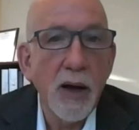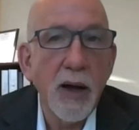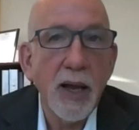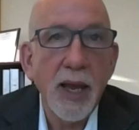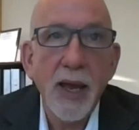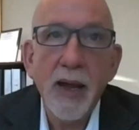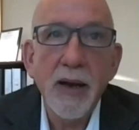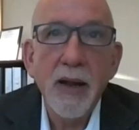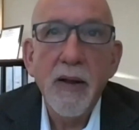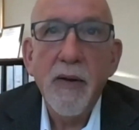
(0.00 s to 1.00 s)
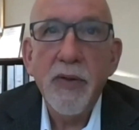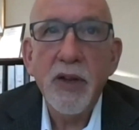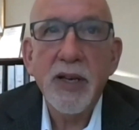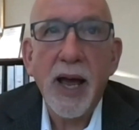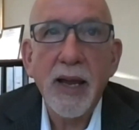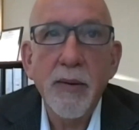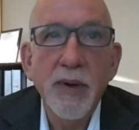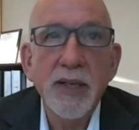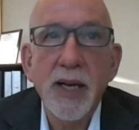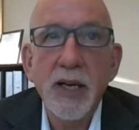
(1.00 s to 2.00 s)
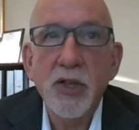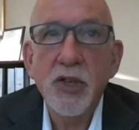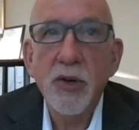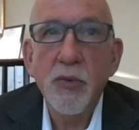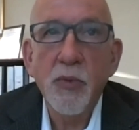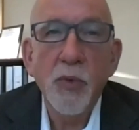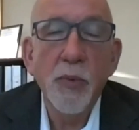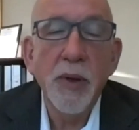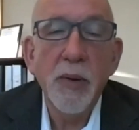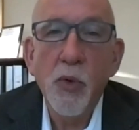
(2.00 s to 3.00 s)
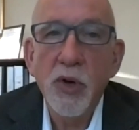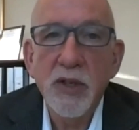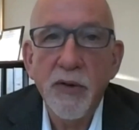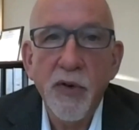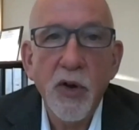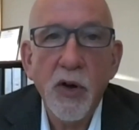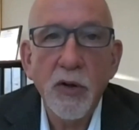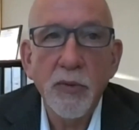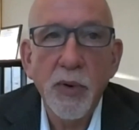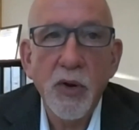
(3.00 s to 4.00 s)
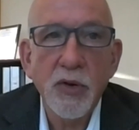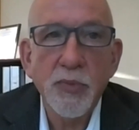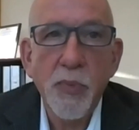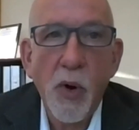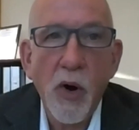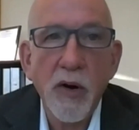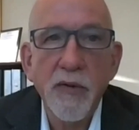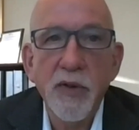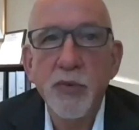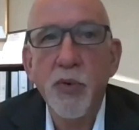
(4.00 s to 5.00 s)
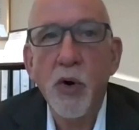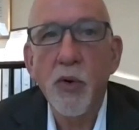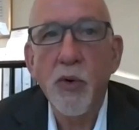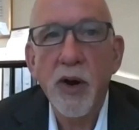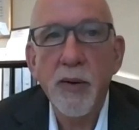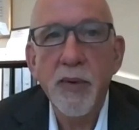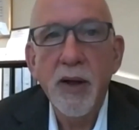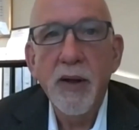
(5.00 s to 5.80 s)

Again, the documentation will be more difficult because part of this program